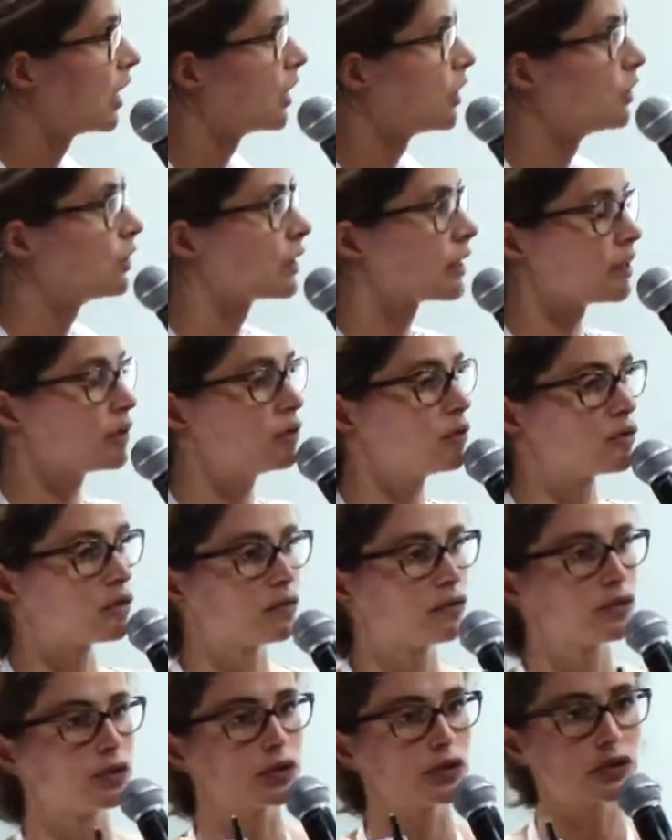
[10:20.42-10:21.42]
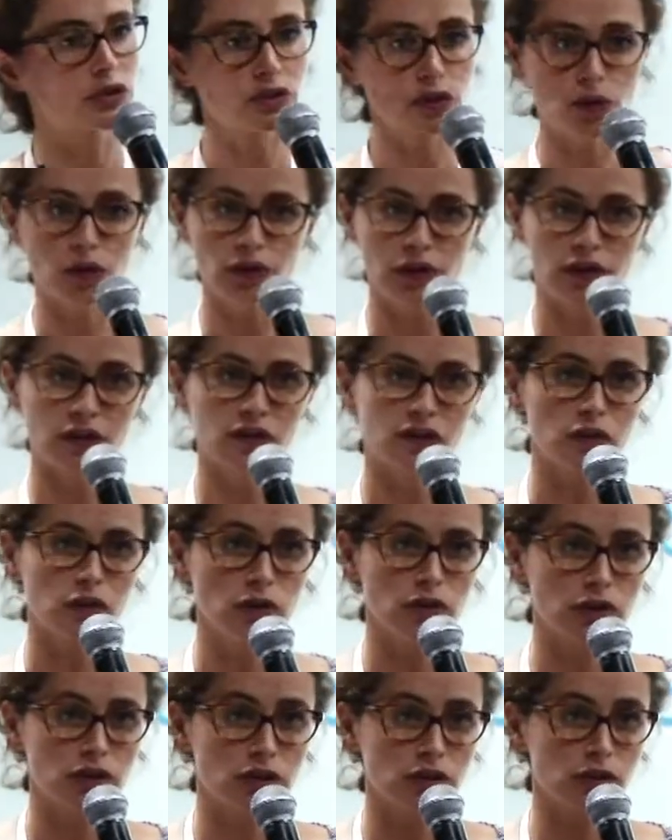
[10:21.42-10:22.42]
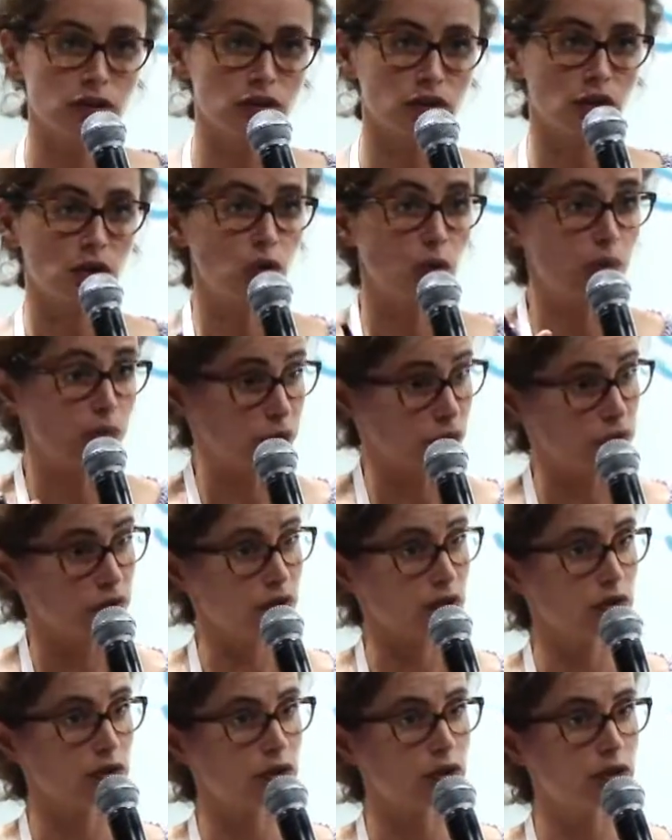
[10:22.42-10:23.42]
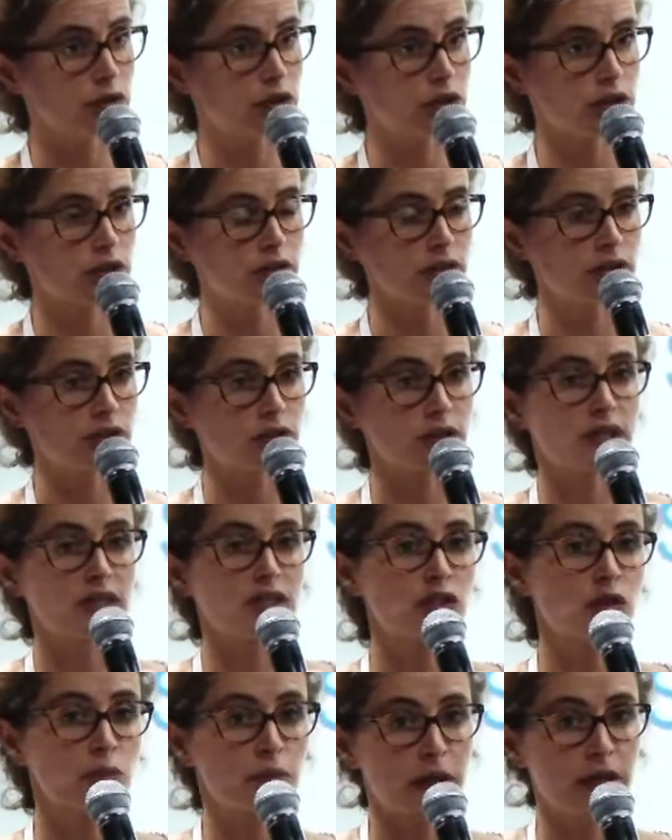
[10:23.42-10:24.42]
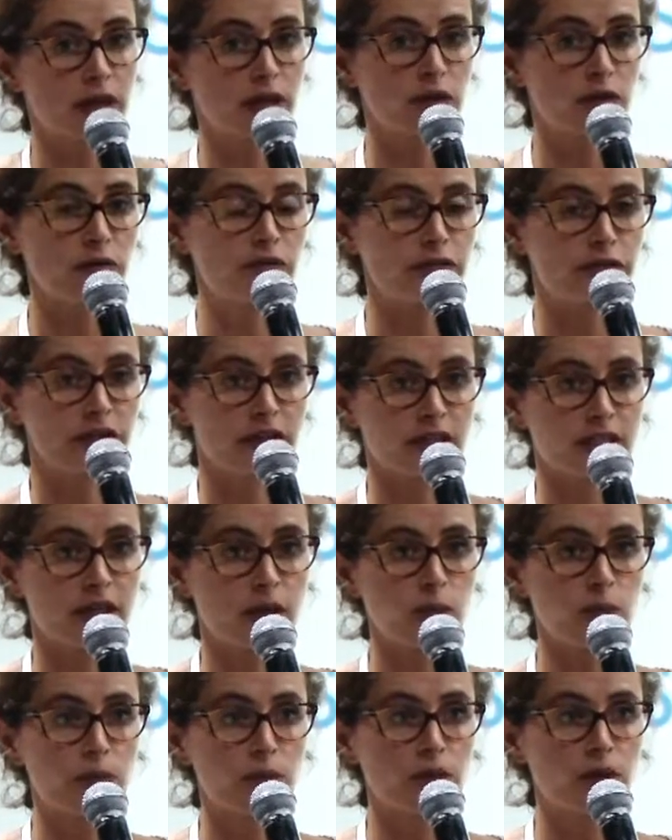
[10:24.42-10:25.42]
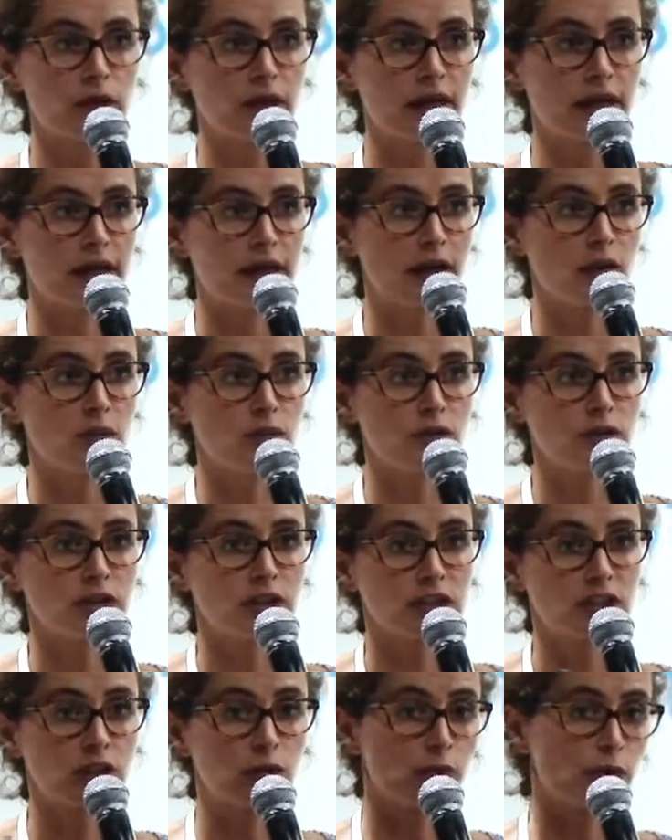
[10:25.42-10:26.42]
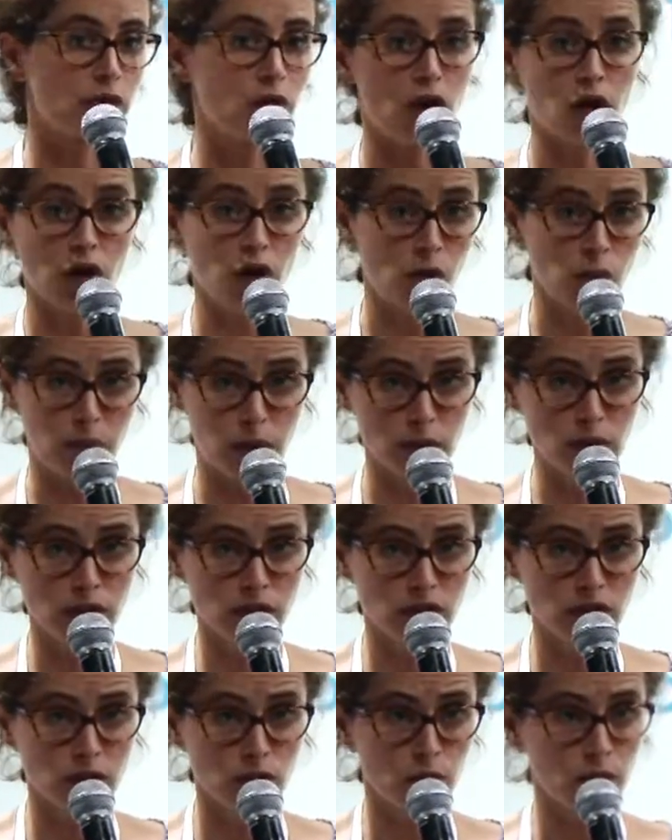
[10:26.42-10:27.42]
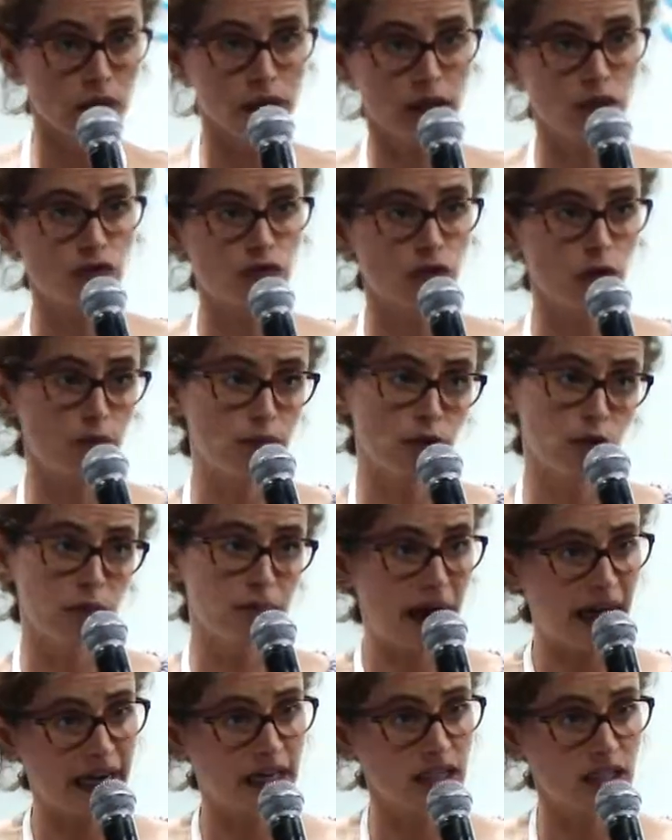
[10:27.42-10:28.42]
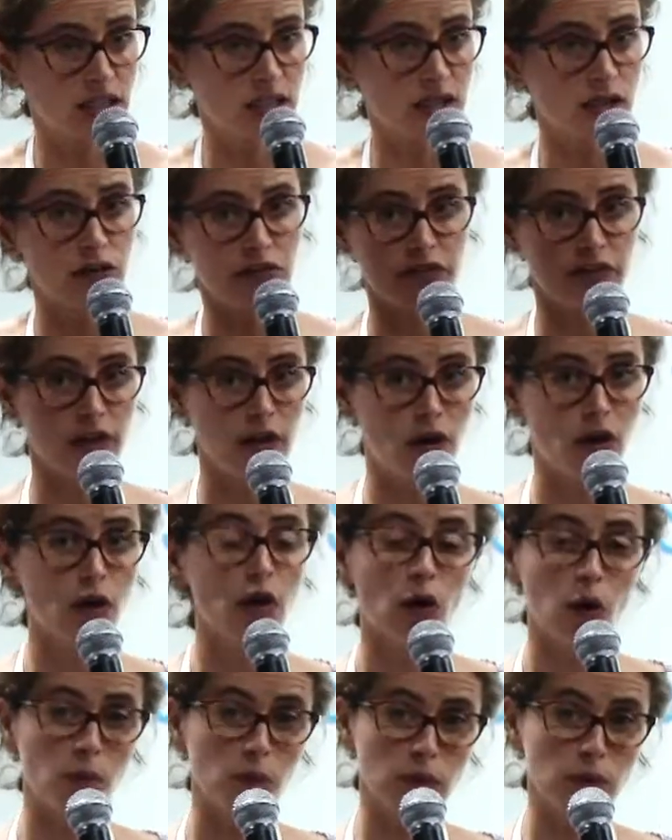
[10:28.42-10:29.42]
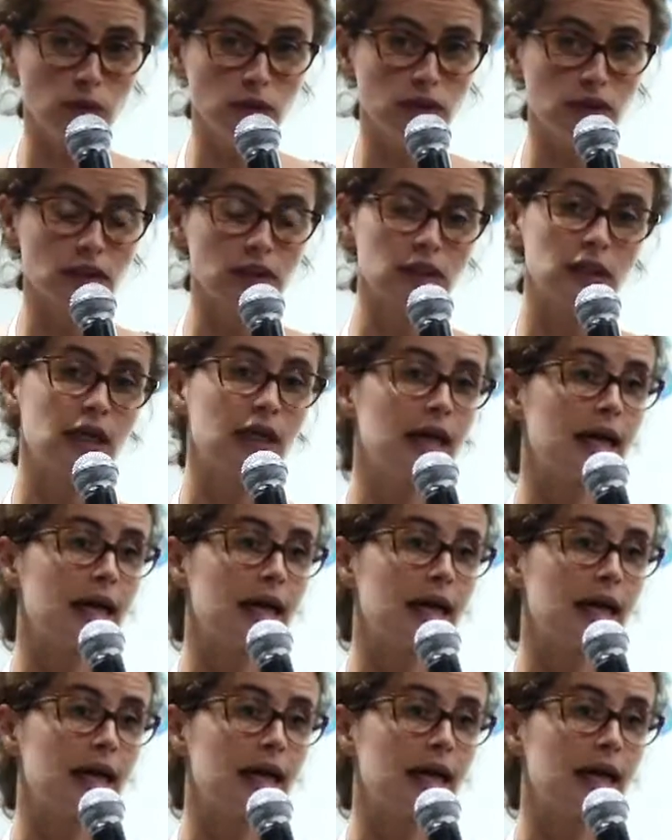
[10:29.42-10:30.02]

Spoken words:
You can use, of course, courier solutions or postal solutions. So does your partner, for example, enable to ship with Hong Kong Post? Will he drop your packages off at Hong Kong Post?